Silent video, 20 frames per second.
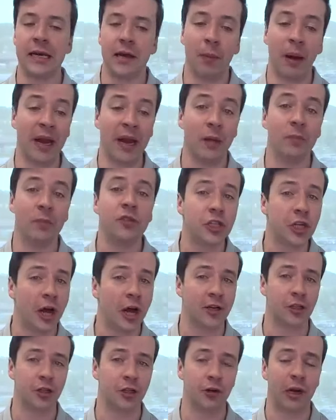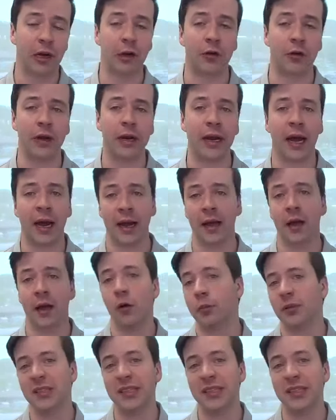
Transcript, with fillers: My name's Josh Gregory. I help